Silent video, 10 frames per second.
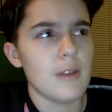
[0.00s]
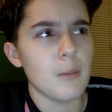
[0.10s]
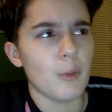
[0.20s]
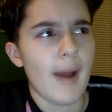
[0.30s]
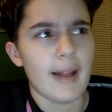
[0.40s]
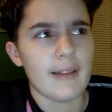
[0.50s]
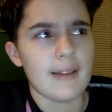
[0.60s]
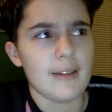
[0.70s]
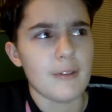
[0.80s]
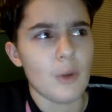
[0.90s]
the
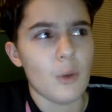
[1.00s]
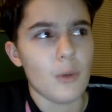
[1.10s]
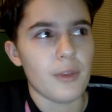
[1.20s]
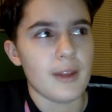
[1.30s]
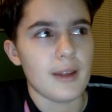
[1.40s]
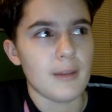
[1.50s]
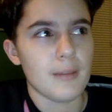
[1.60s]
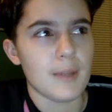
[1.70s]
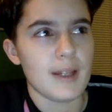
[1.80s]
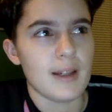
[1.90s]
morality of the whole thing
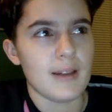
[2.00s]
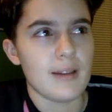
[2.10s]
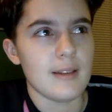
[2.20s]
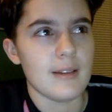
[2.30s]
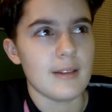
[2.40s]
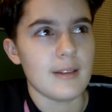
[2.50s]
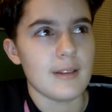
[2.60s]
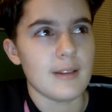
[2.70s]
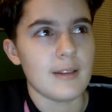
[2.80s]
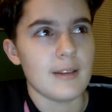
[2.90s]
because